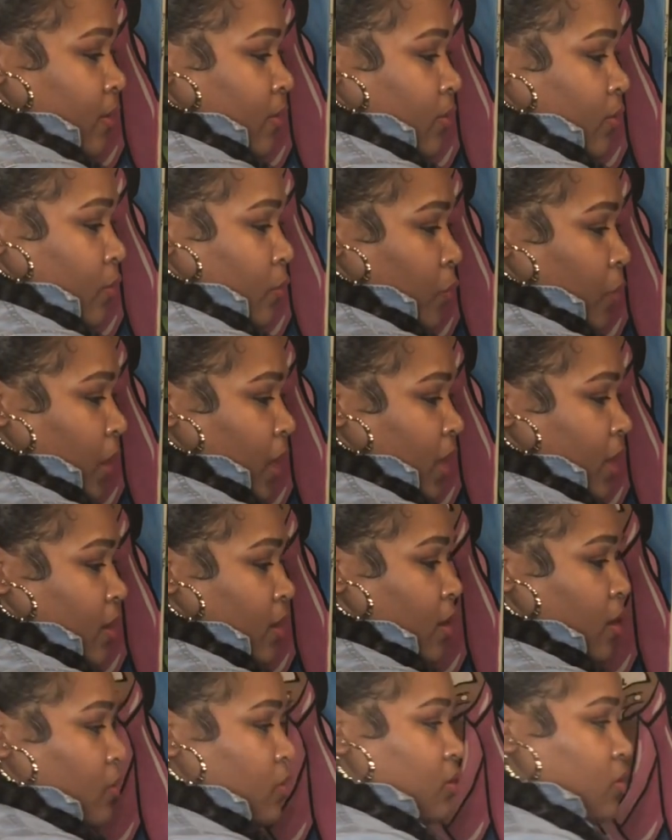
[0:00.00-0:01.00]
the paint
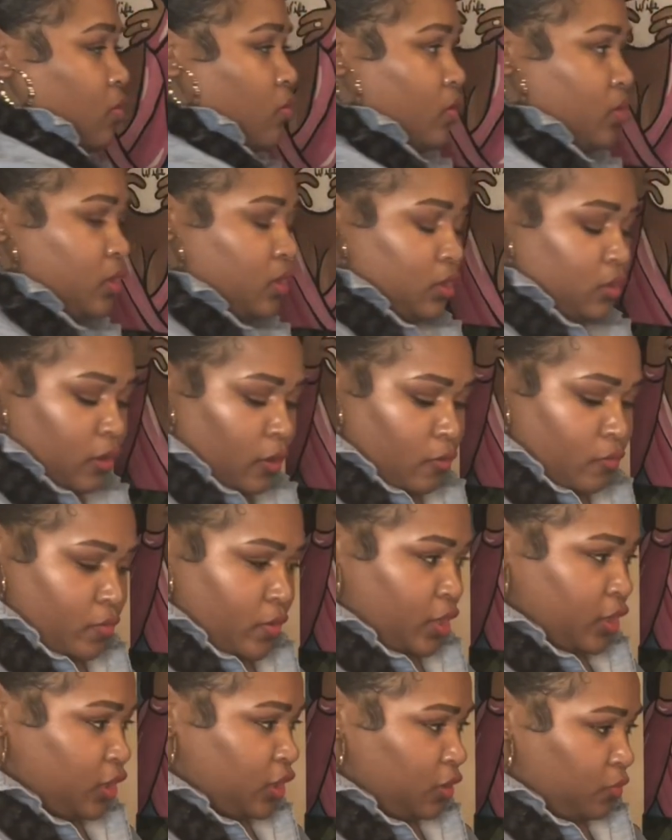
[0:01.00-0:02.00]
goes on so
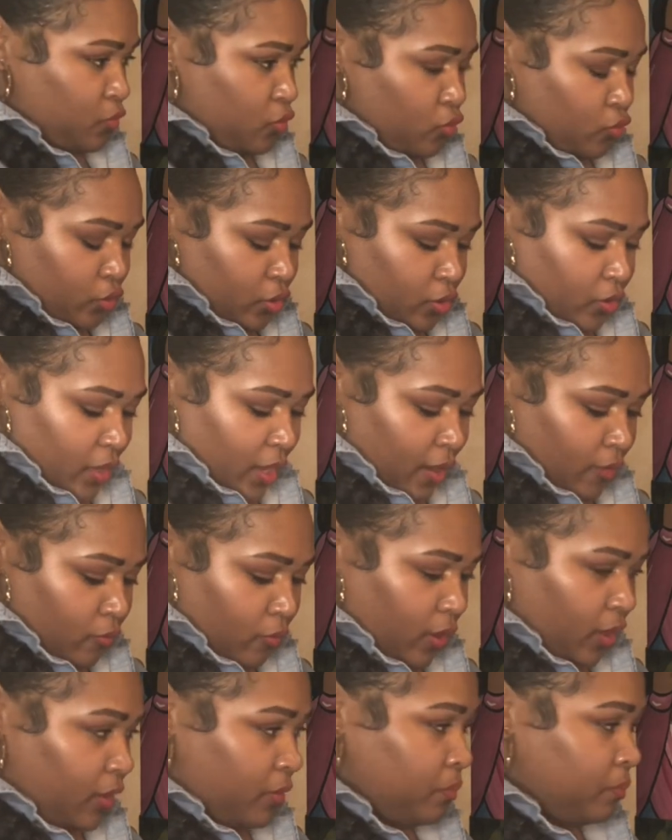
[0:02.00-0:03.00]
much smoother that
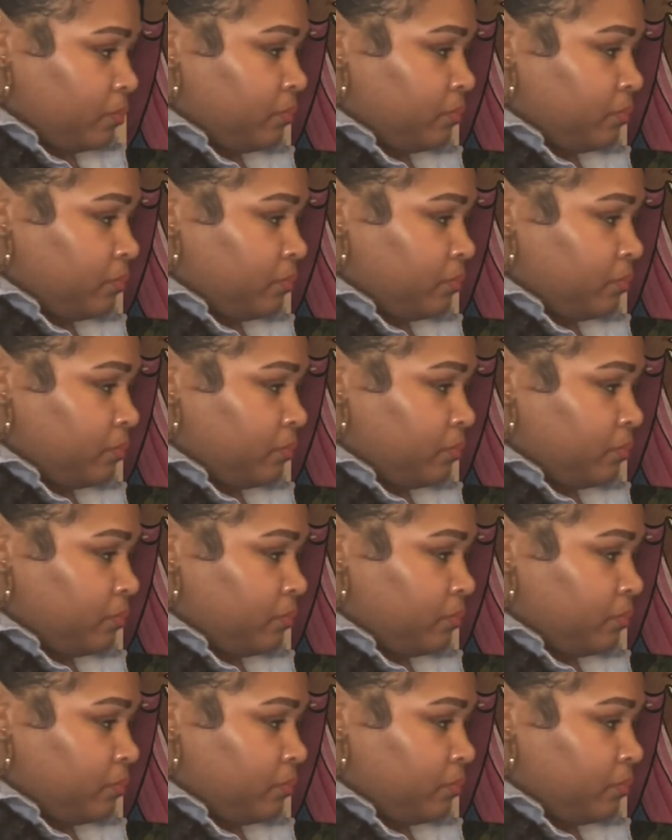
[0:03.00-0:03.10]
way.